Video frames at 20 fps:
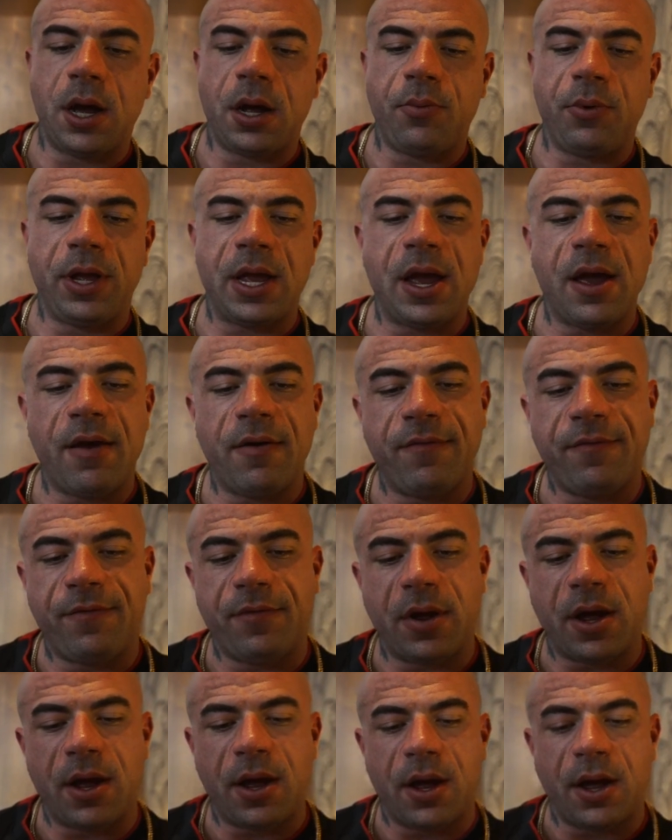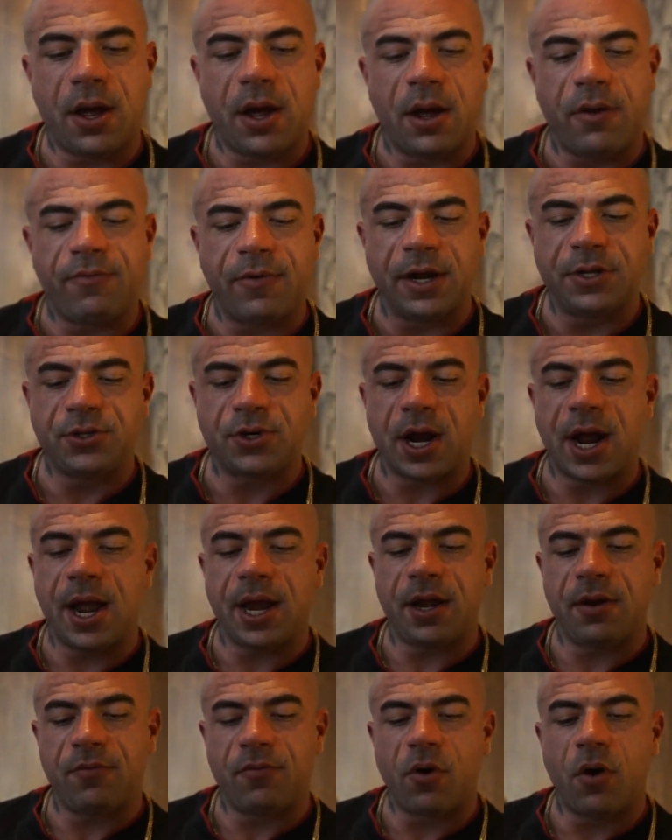We have Red
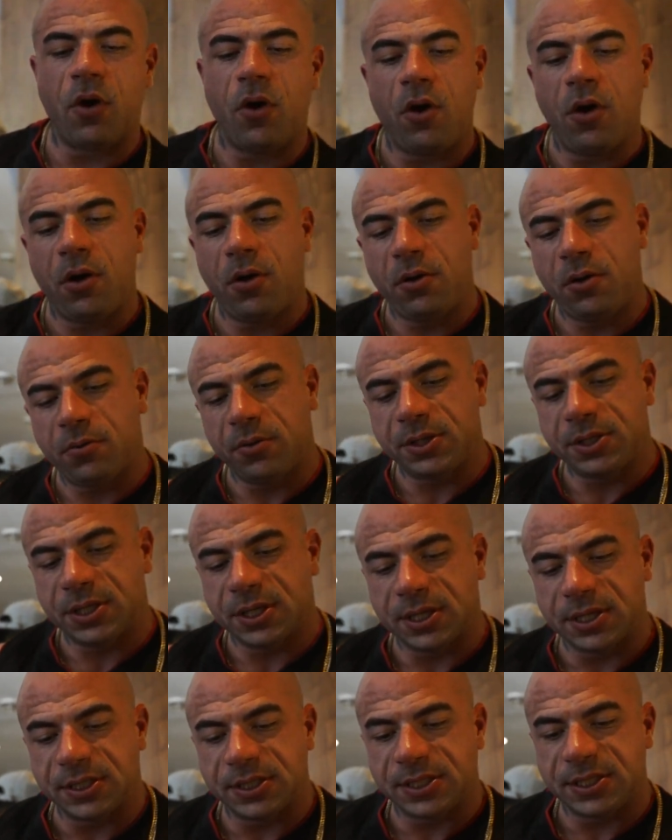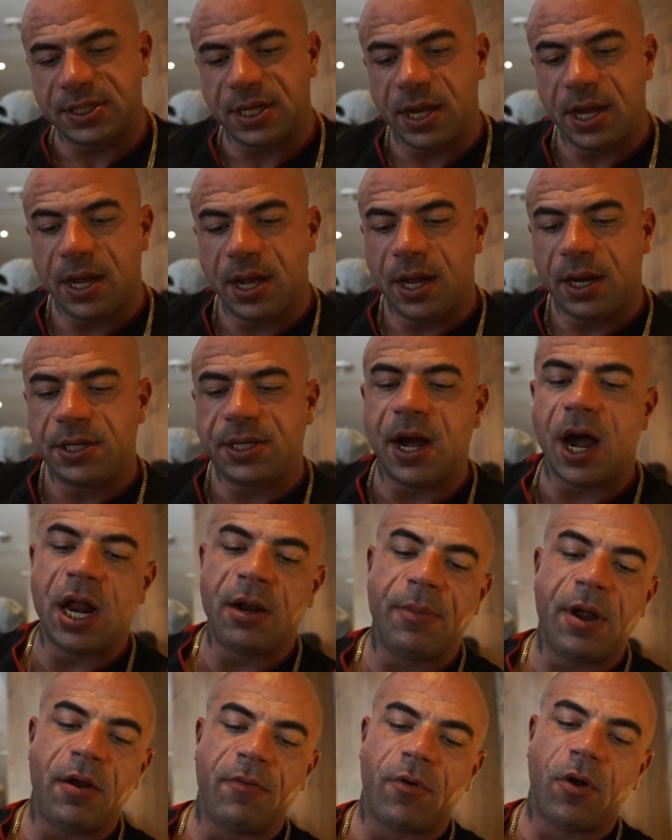Dragon Roll, which is
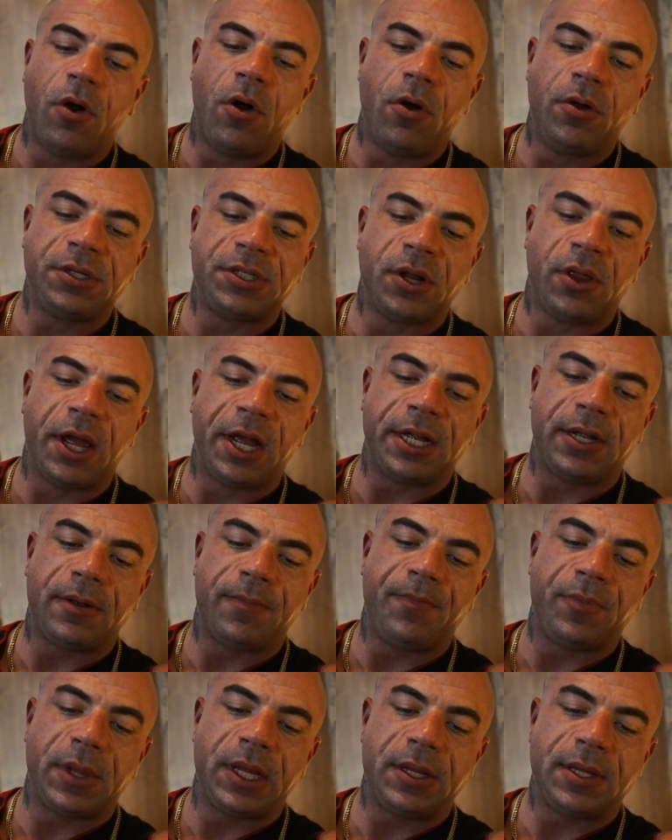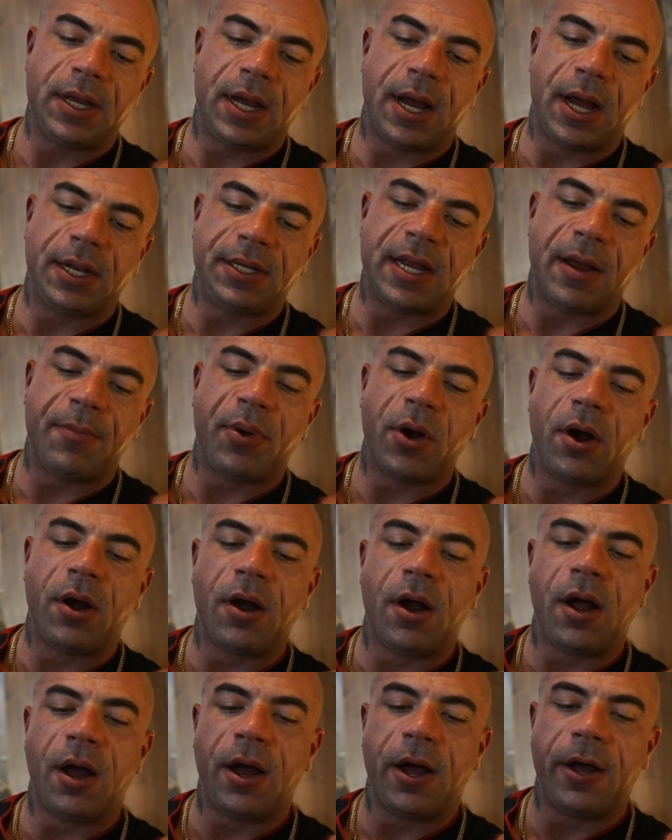dynamite roll, so like
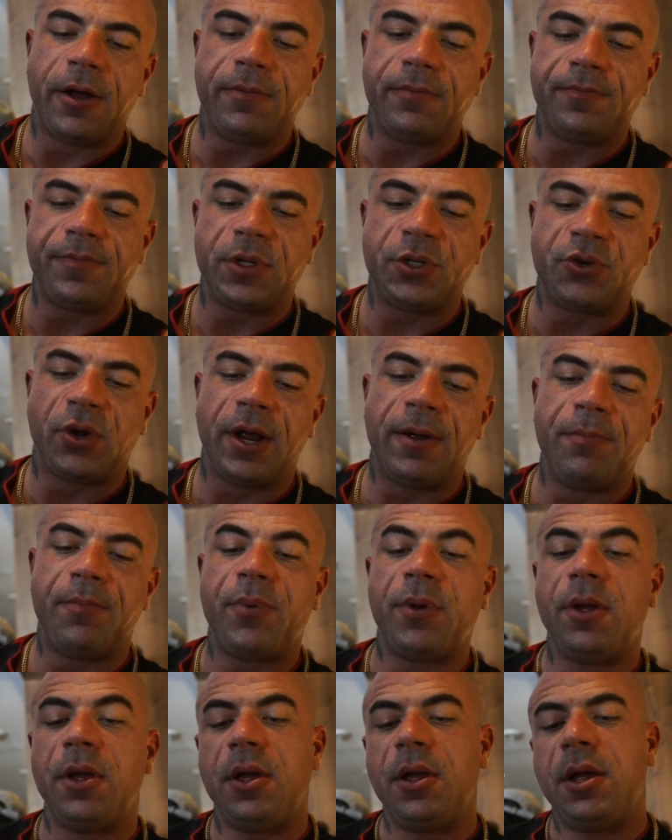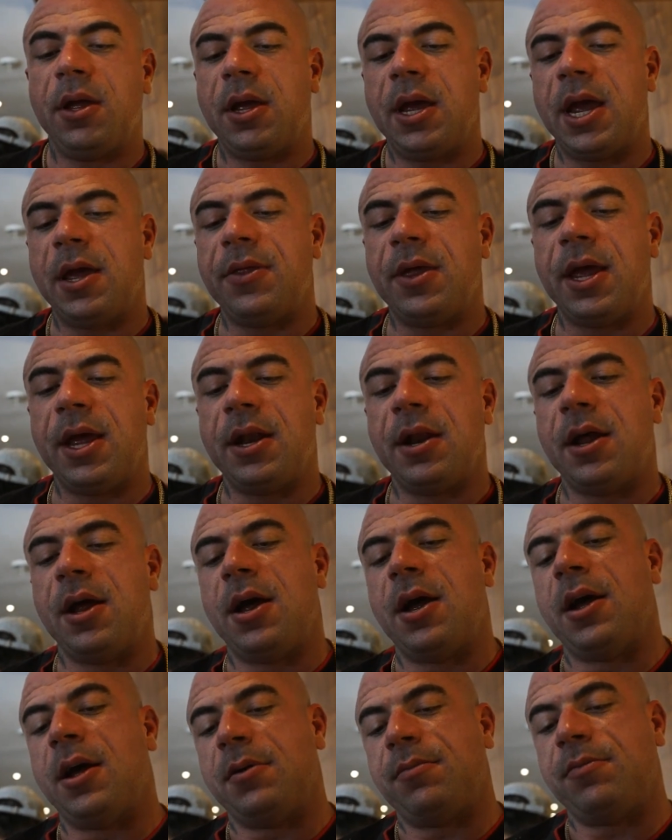tempura, shrimp, and then
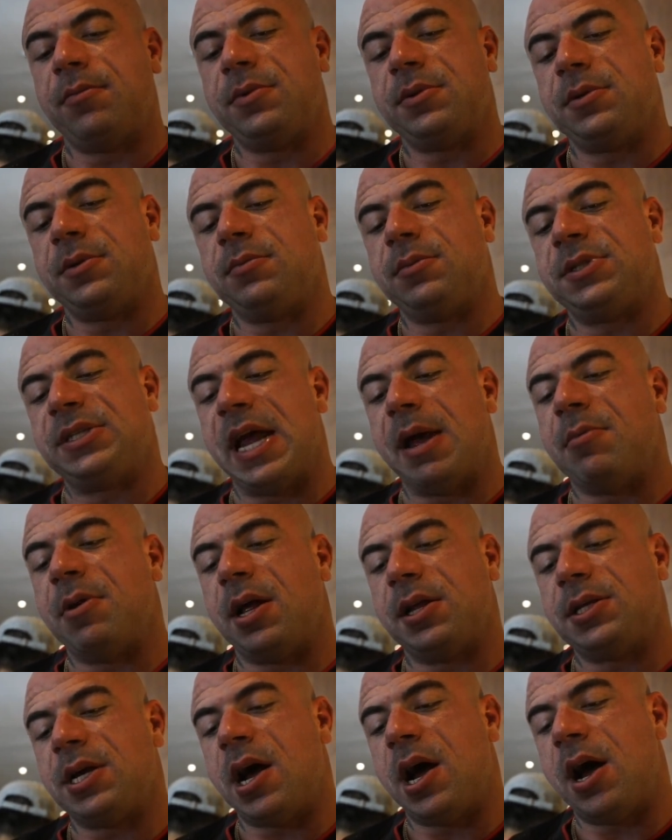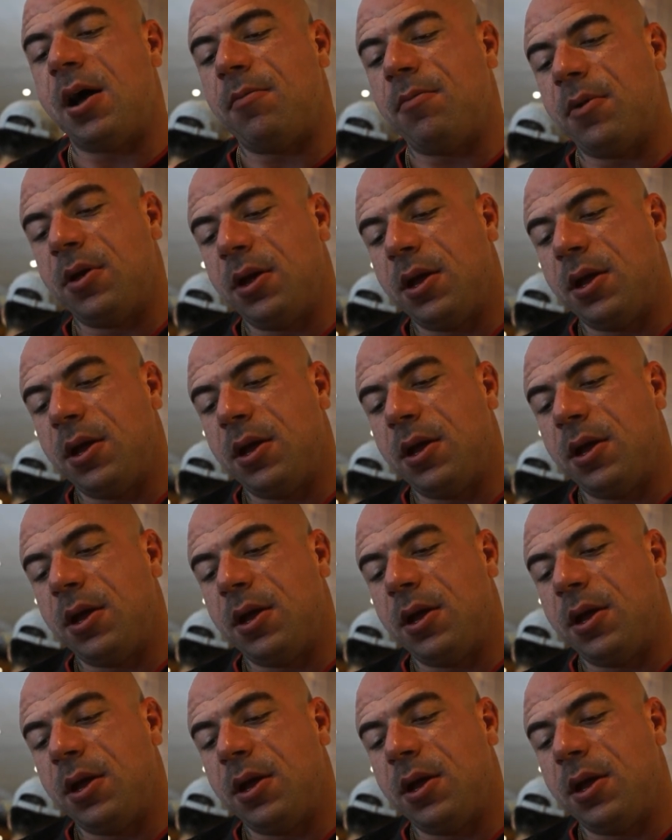salmon on top. I